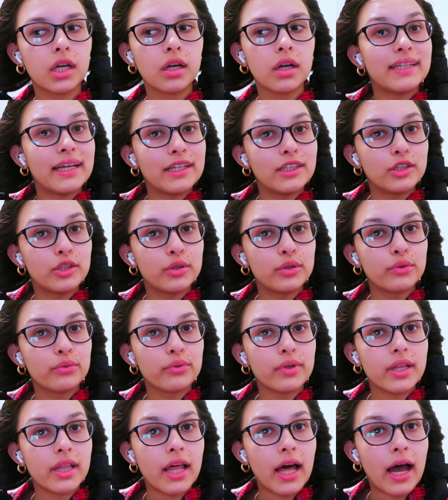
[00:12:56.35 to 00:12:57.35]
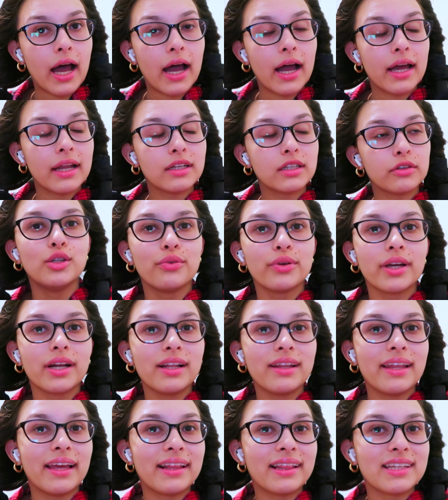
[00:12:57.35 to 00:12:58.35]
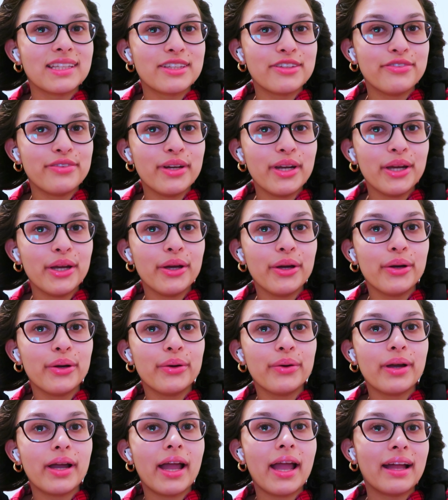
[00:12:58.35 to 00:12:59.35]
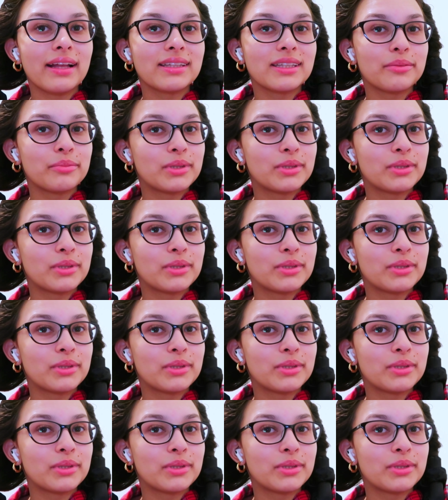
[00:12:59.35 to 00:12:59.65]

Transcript: Stay tuned for that. Don't forget to like this video and